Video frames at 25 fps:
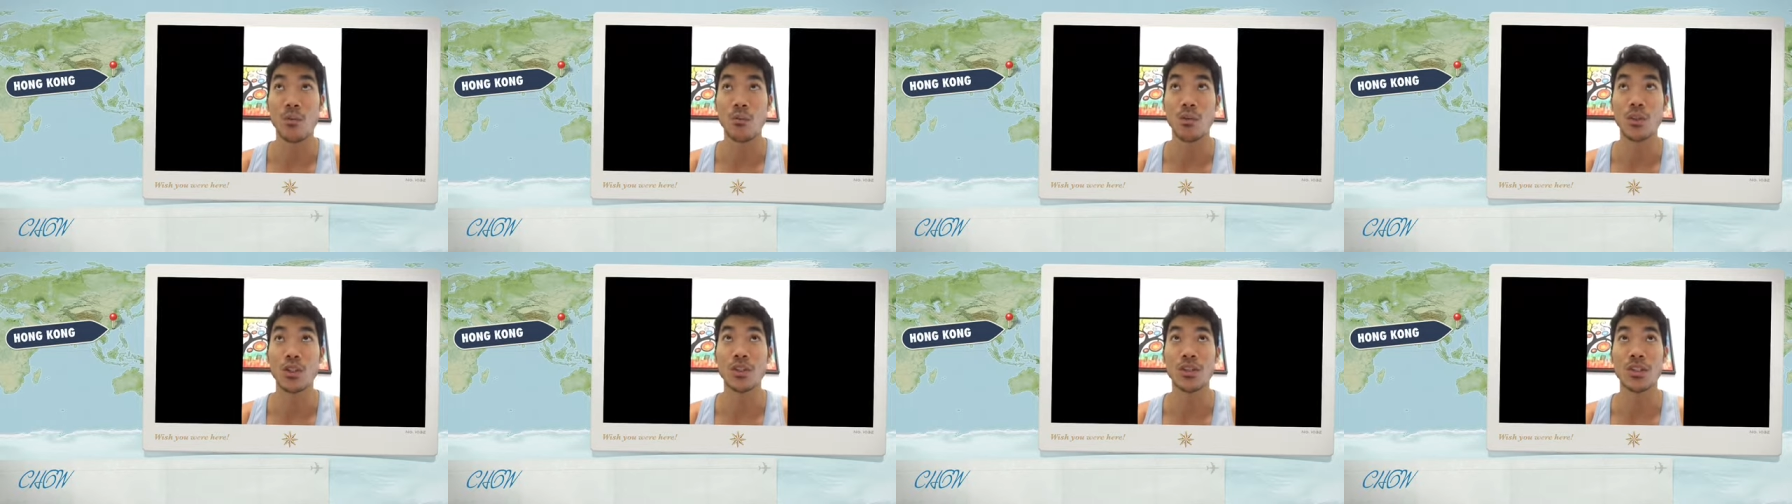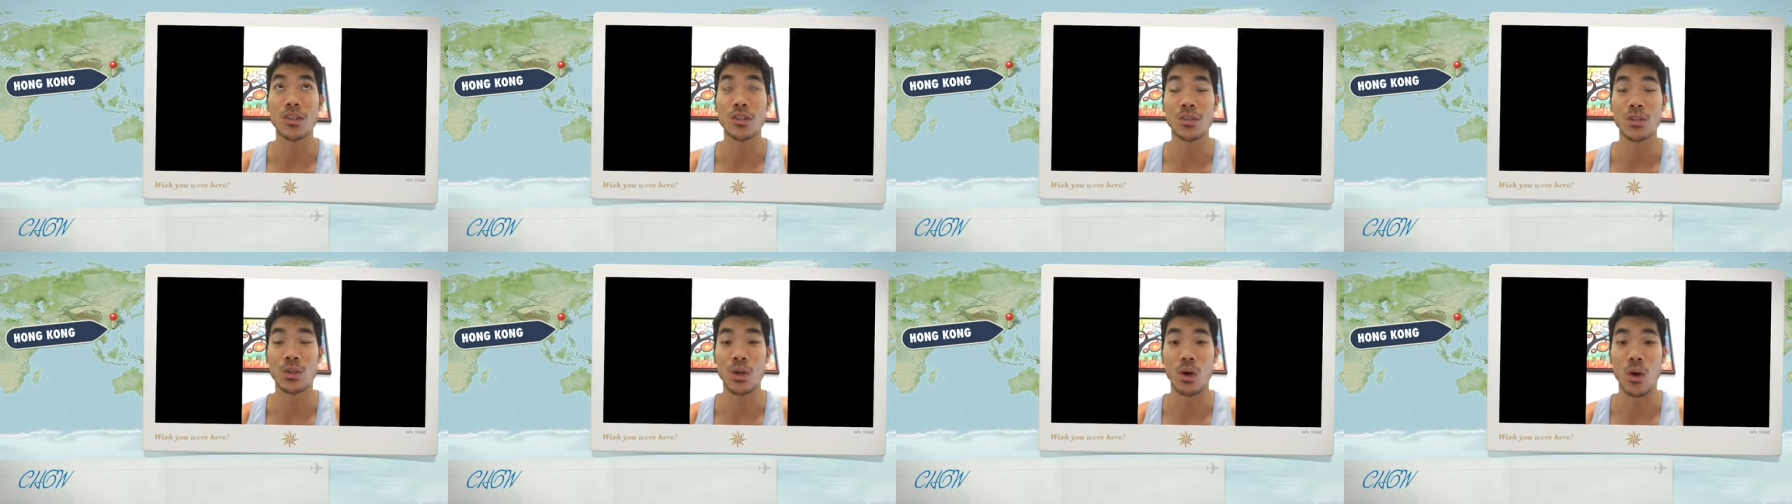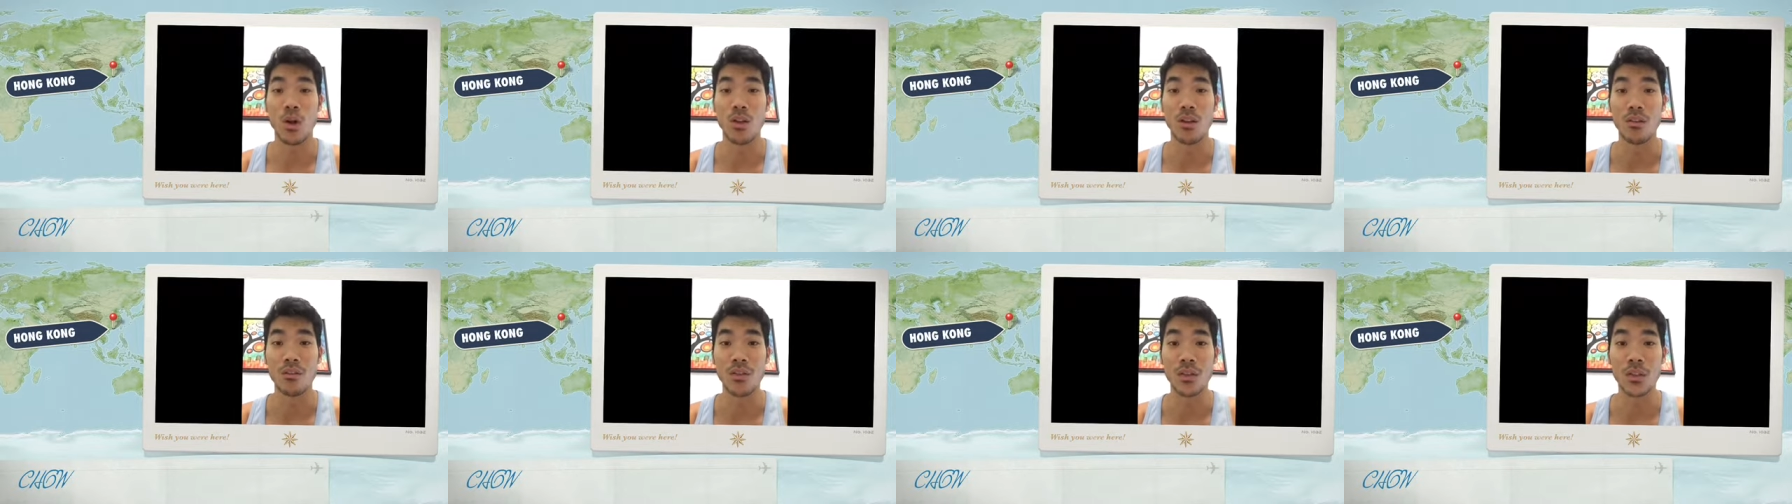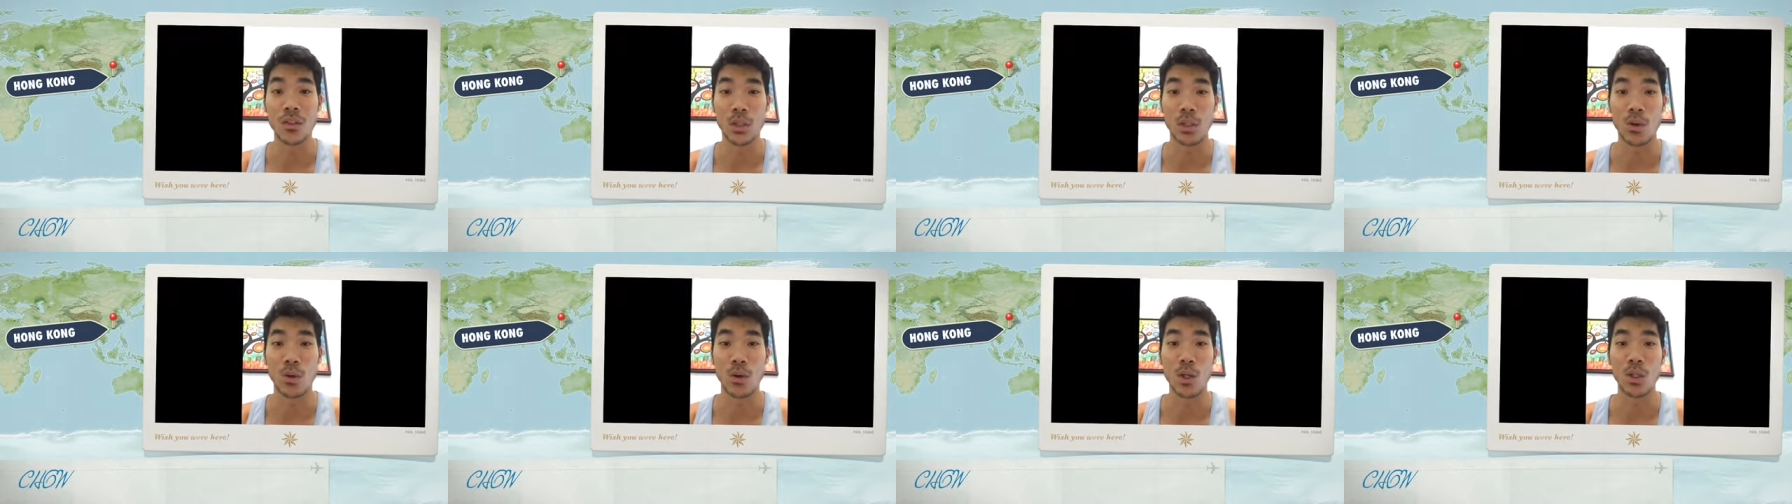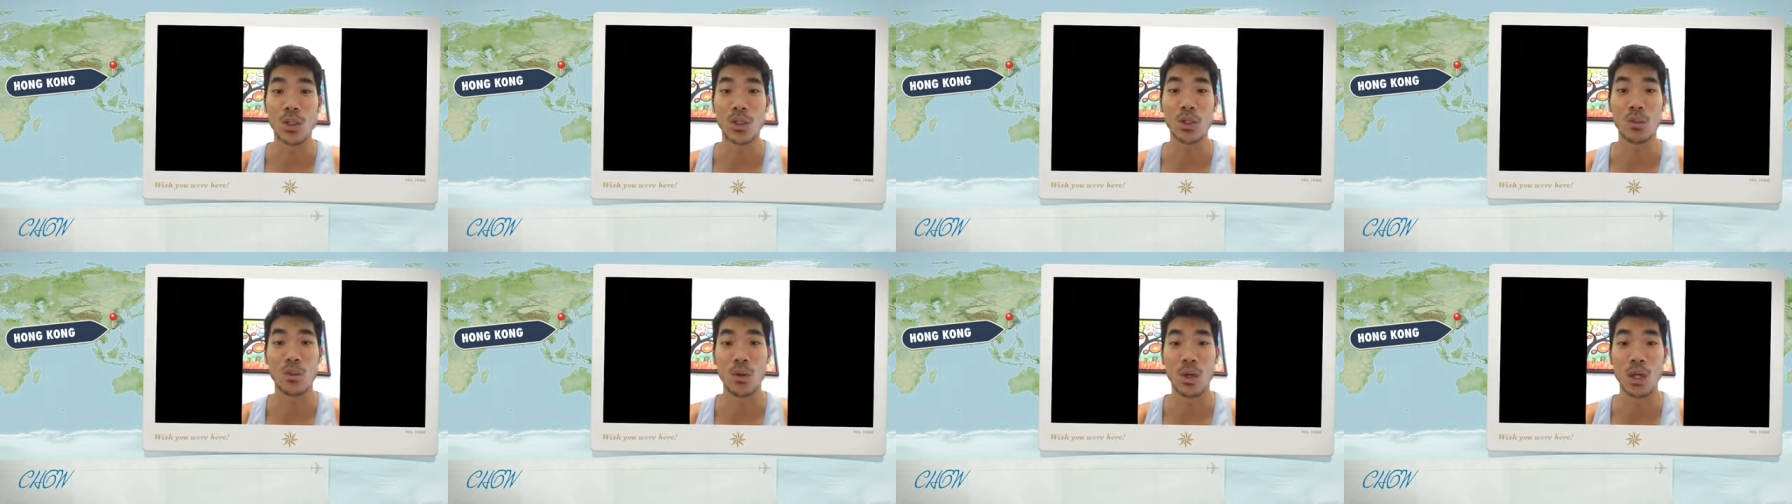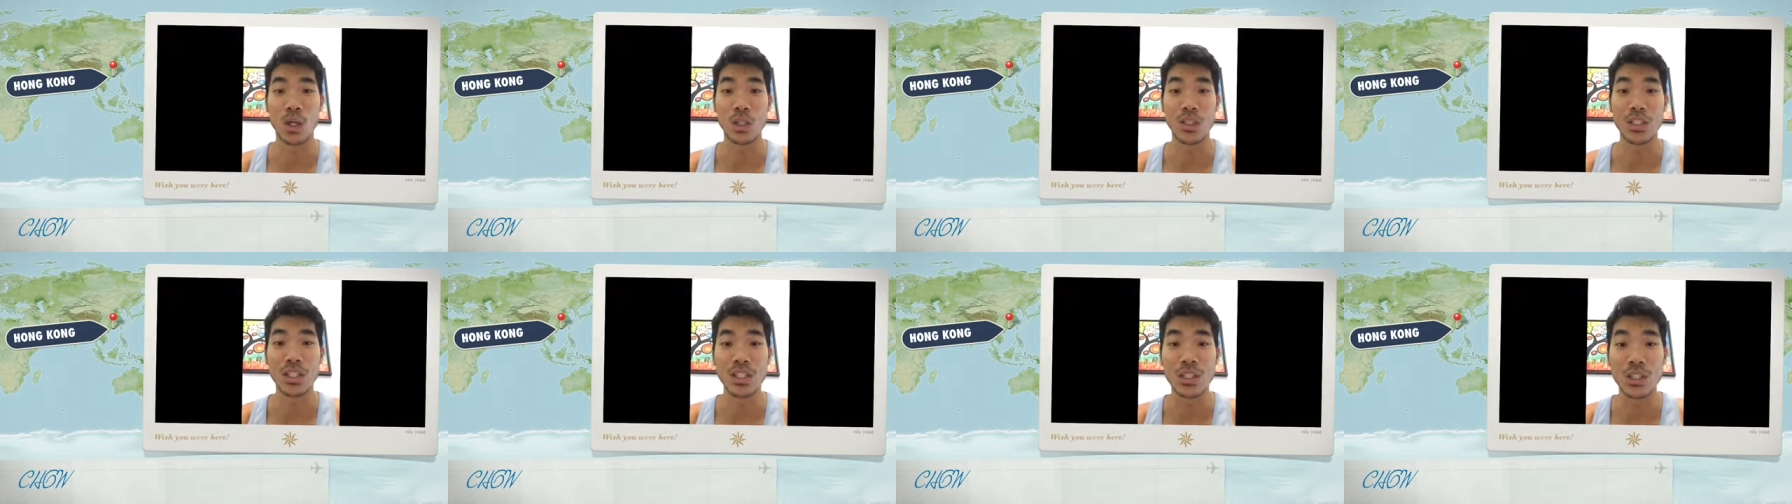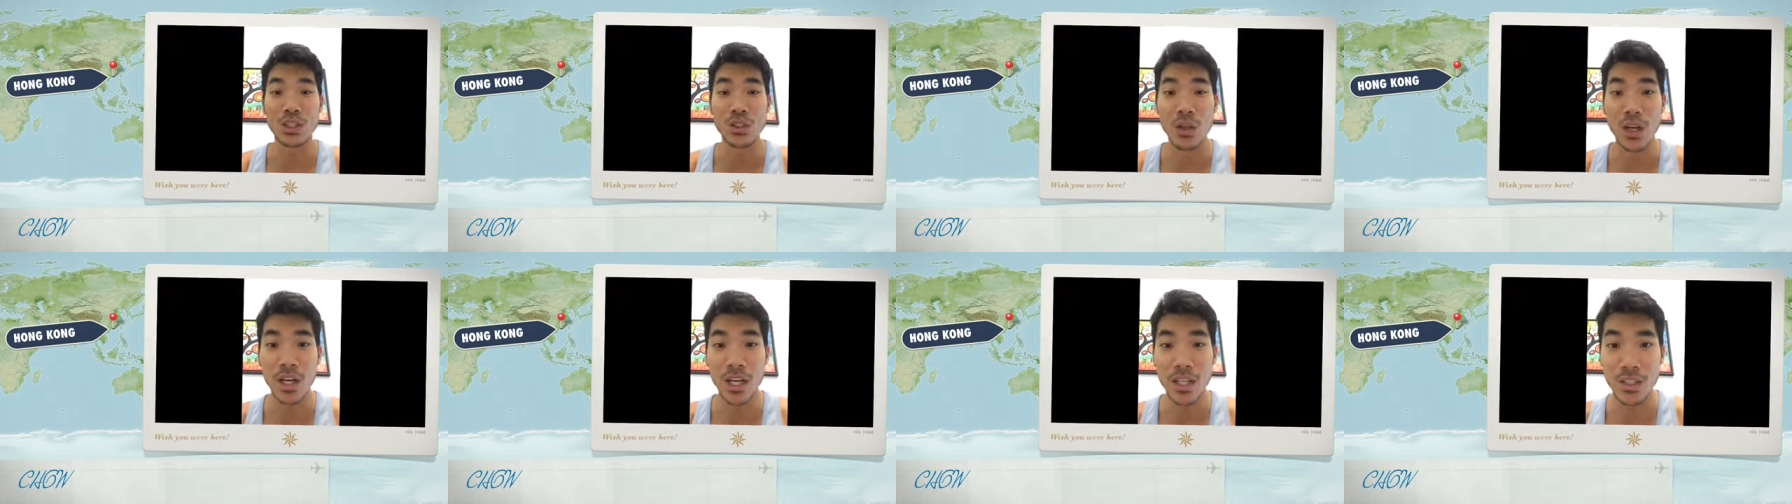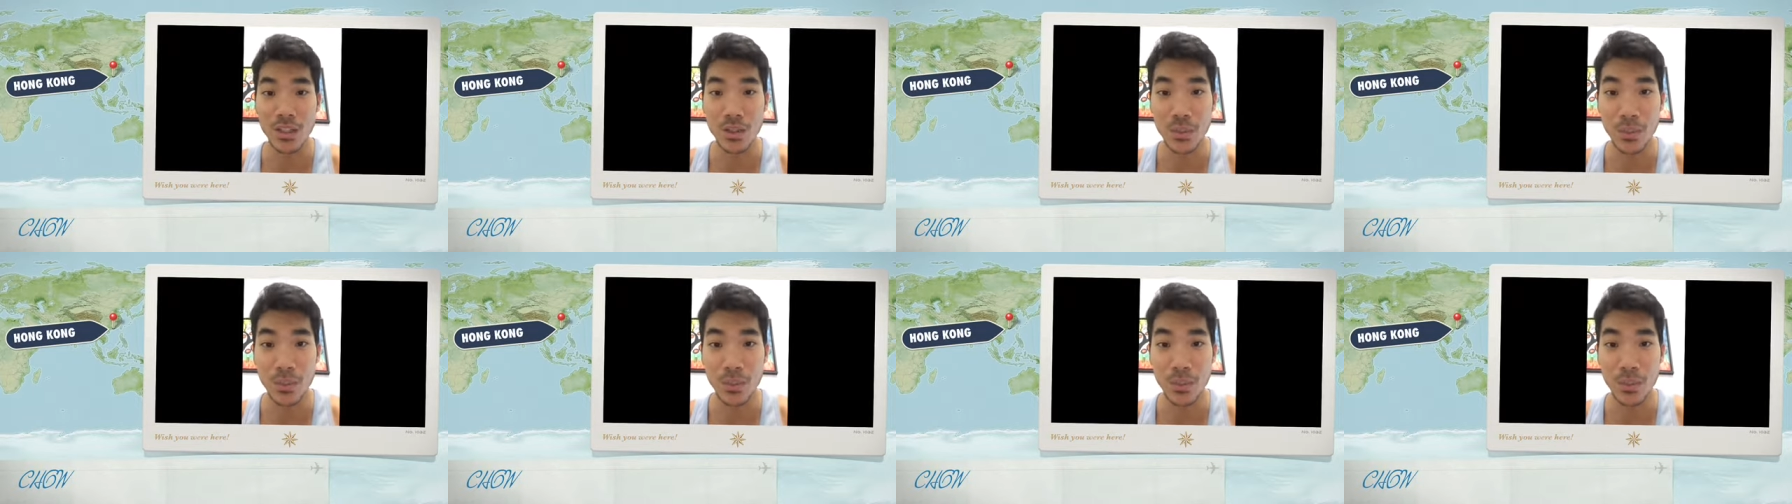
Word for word: reached out to all of us across the world and tried